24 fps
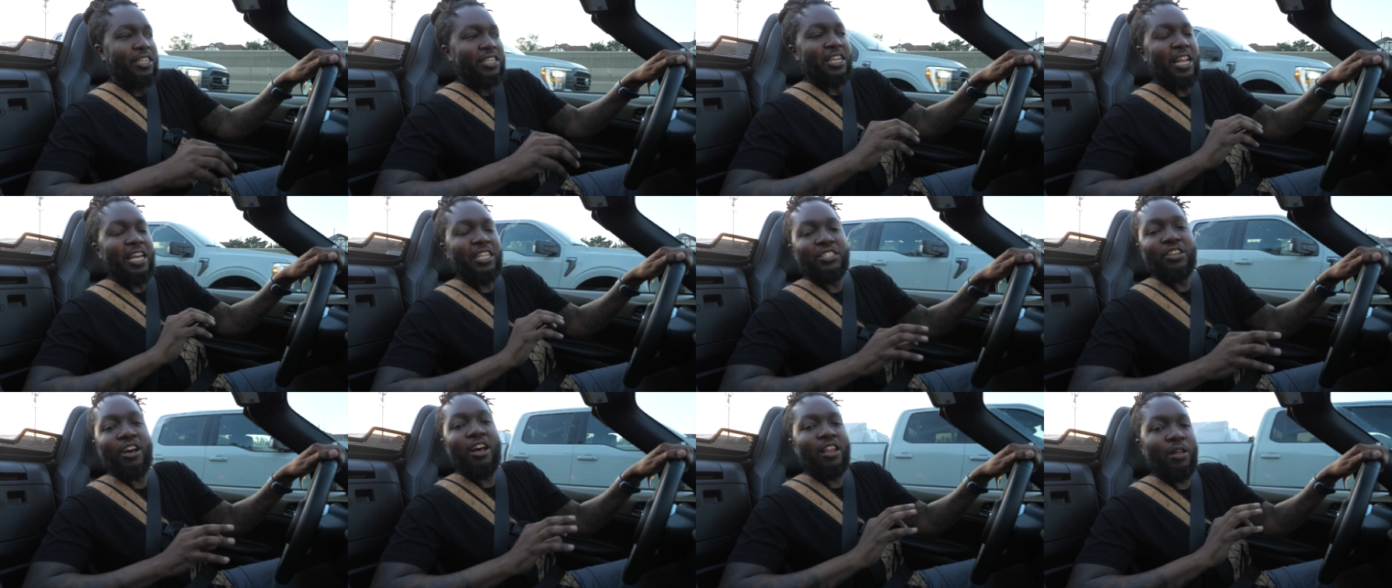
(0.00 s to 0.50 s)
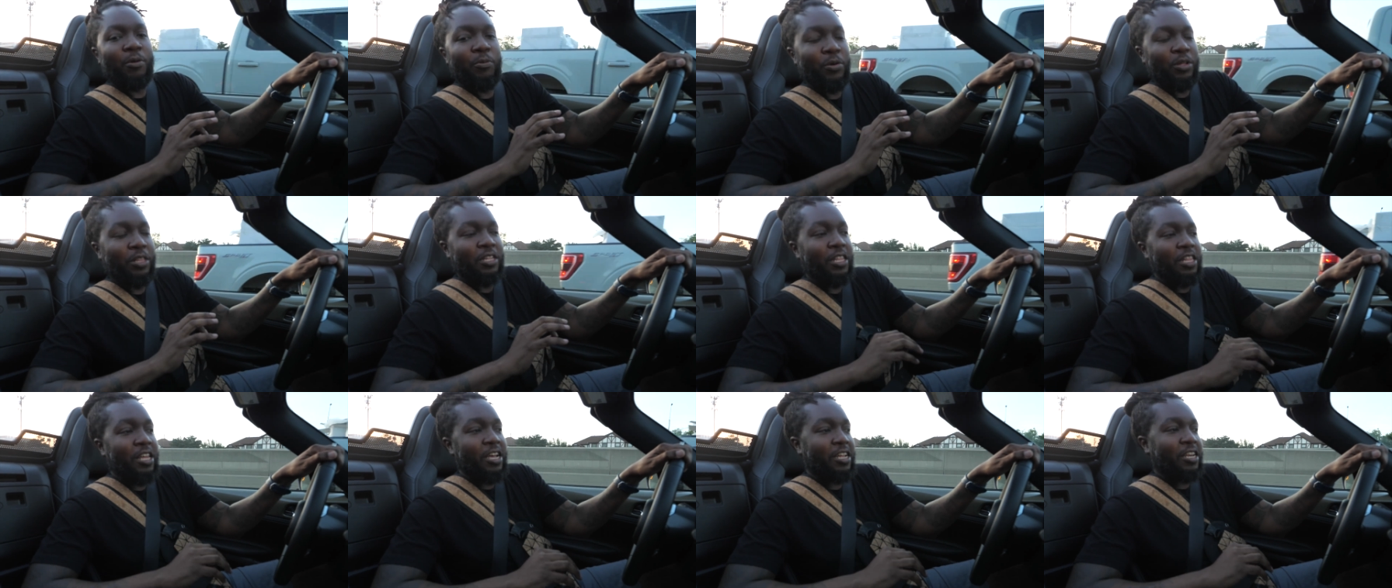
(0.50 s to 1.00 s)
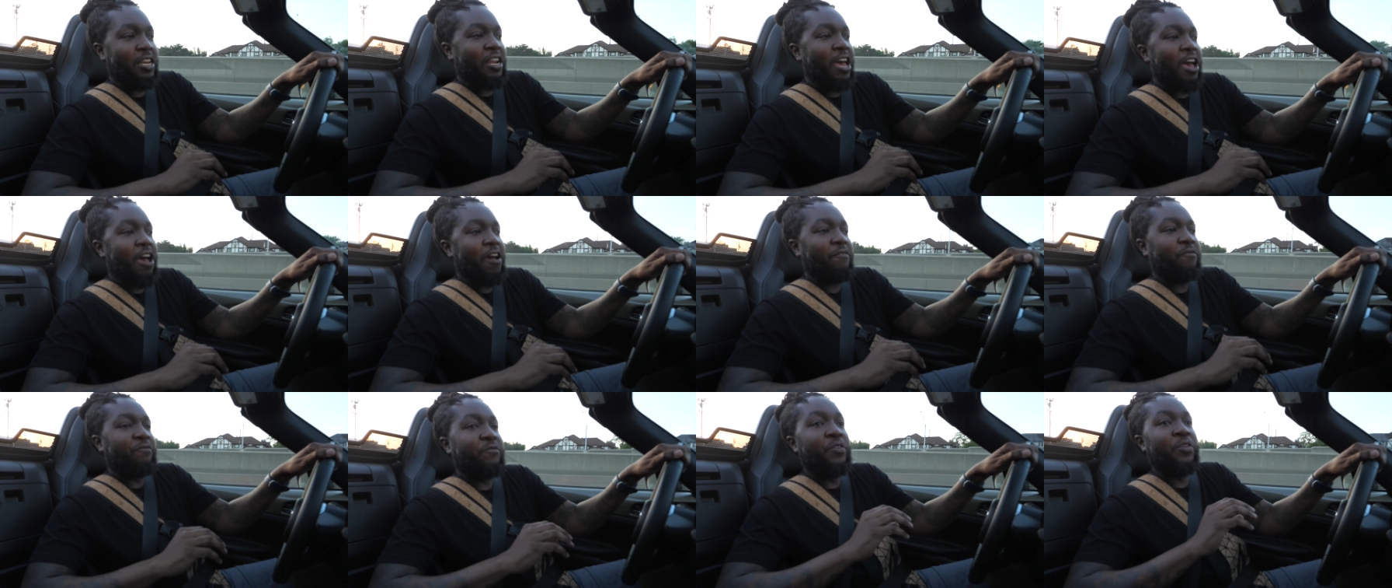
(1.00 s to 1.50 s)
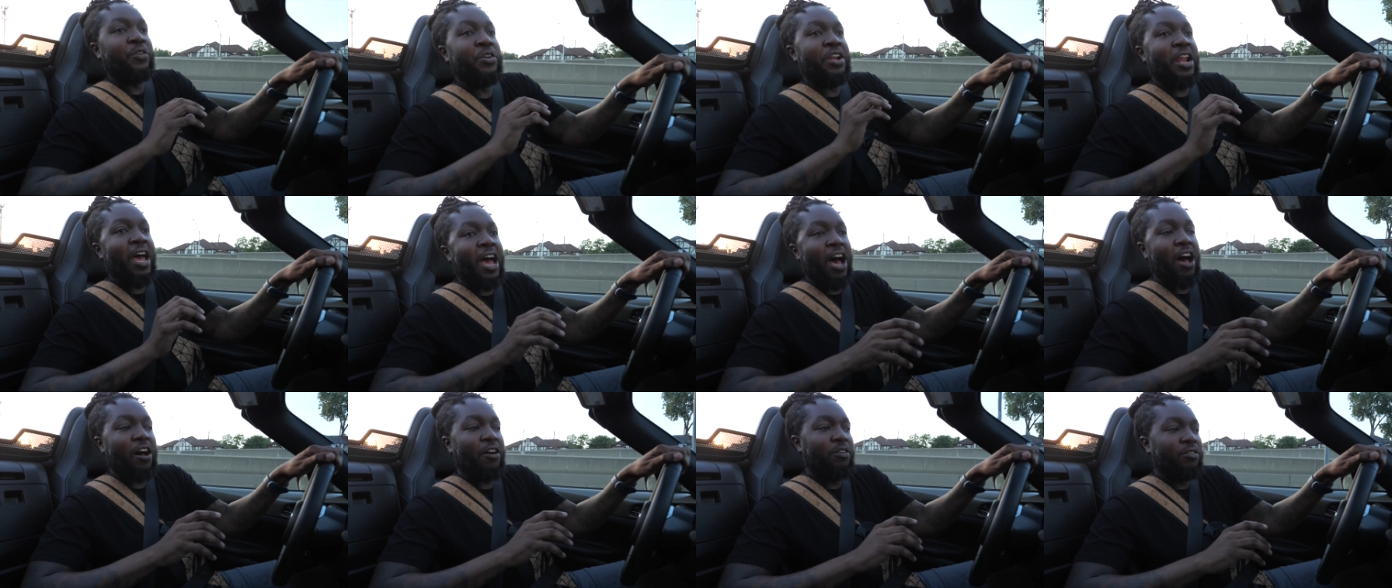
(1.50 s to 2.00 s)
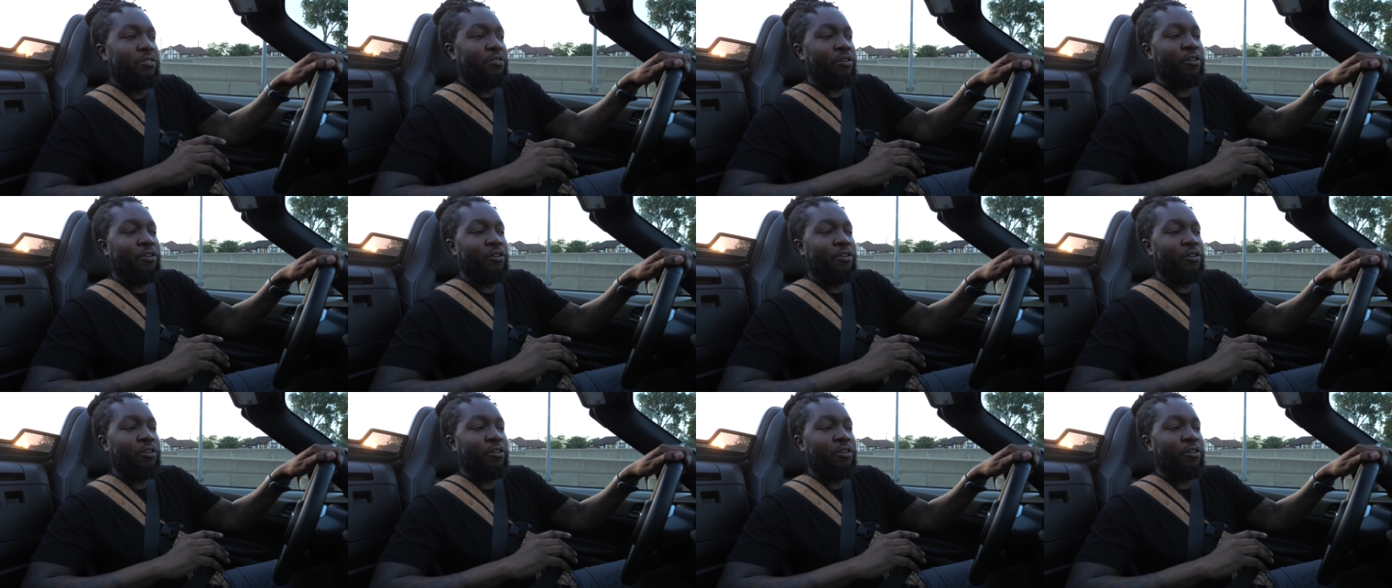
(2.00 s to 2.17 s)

That's all I'm really looking at for now.